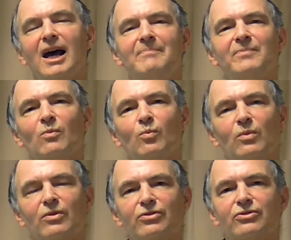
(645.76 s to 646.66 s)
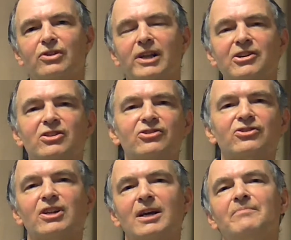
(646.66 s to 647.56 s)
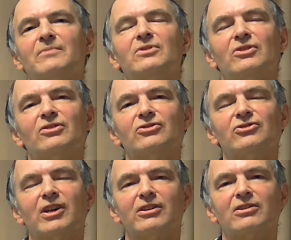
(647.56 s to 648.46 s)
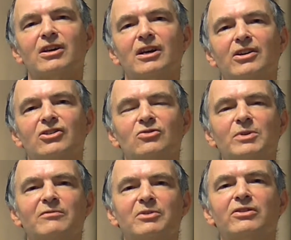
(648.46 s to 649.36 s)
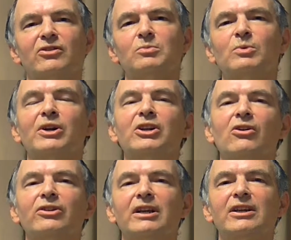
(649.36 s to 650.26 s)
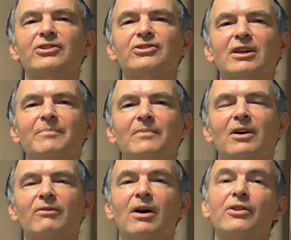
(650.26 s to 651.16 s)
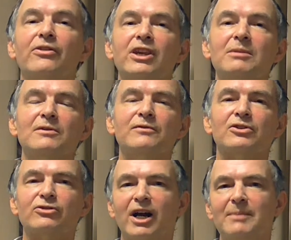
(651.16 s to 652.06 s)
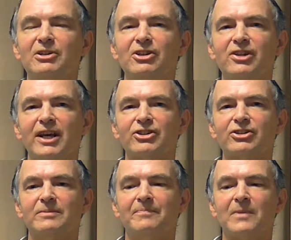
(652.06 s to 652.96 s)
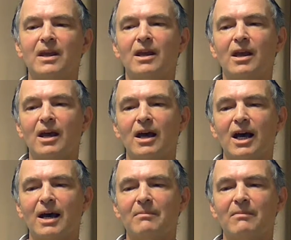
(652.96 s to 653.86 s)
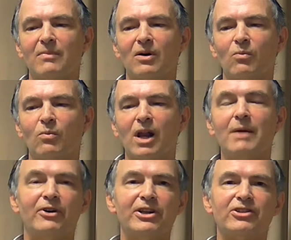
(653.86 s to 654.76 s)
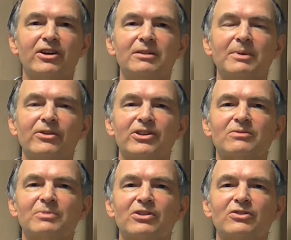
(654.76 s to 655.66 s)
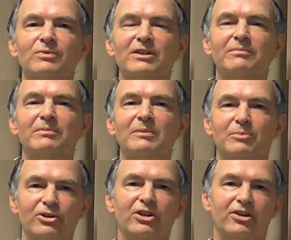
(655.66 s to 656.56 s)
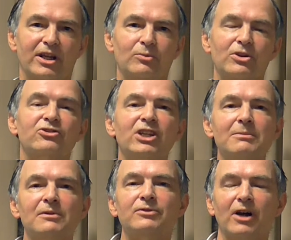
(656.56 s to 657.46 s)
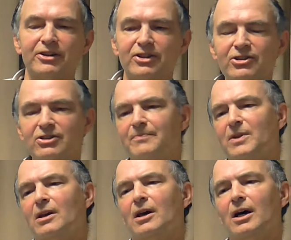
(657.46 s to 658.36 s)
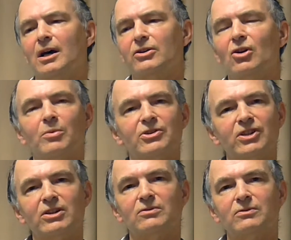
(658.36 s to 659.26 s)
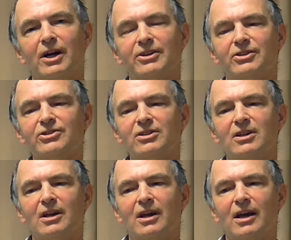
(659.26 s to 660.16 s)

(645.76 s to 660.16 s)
The latest suite of materials we're working on is around the theme of crime and detection. Well, I'm very excited about this because we've been putting it together with a team of writers, not with single writers,